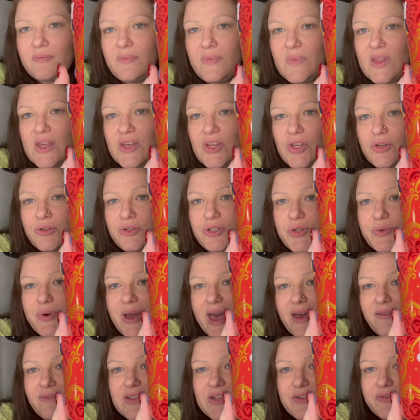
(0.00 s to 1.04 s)
you do
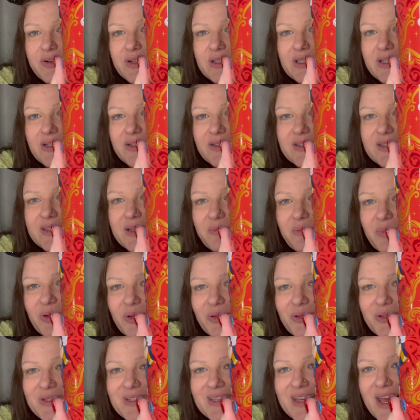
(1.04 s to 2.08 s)
have different little
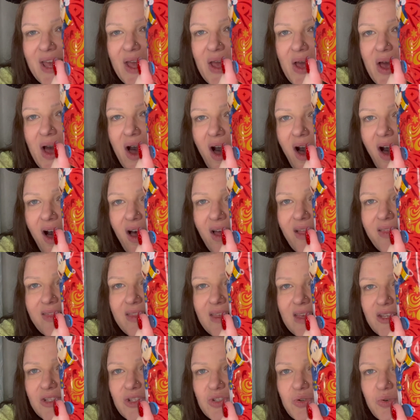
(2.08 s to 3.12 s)
symbols on
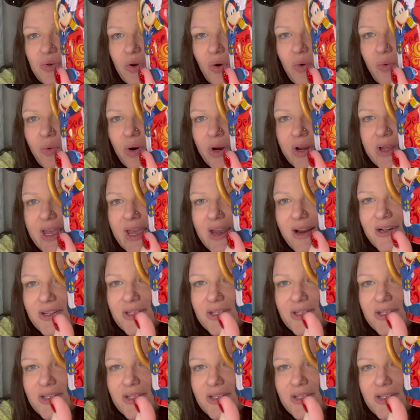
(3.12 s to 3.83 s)
the scroll work here.